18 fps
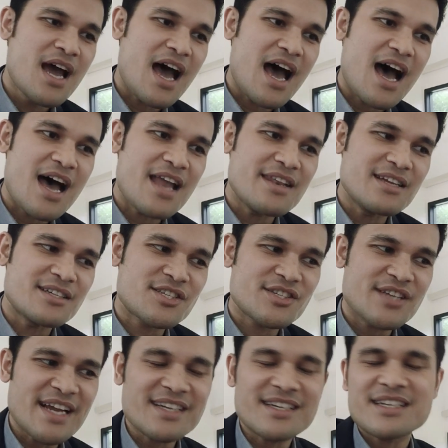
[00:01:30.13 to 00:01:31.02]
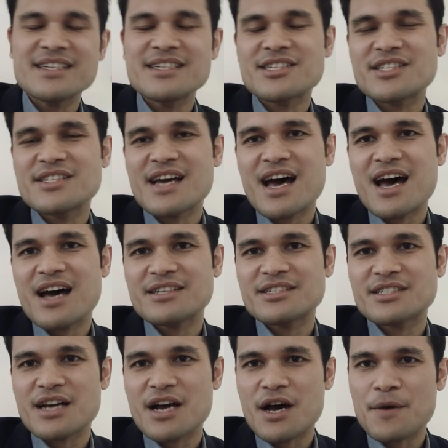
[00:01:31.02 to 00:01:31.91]
And the second is
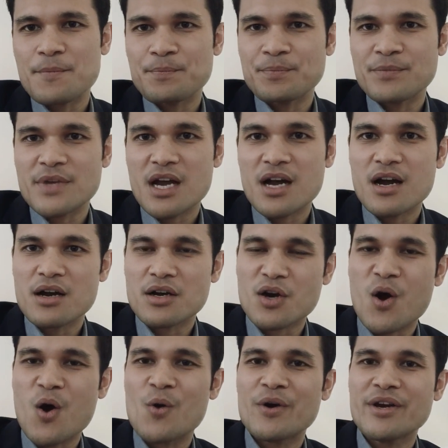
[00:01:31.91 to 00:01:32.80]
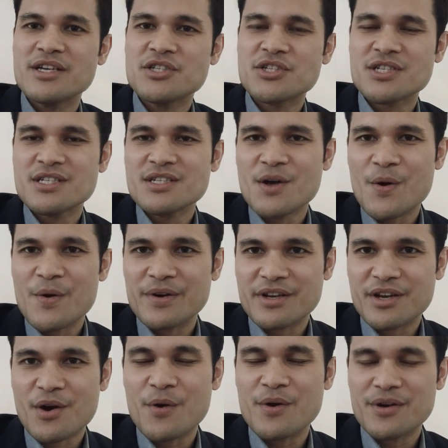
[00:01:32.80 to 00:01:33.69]
that cohesion or
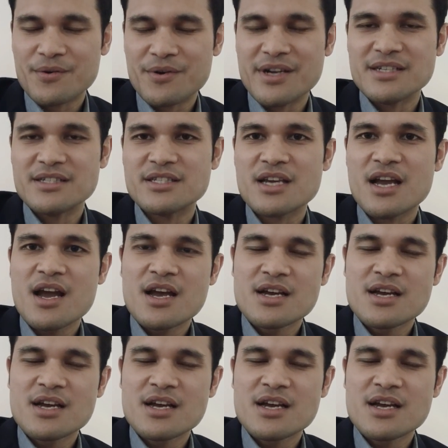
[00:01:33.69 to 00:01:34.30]
coherent.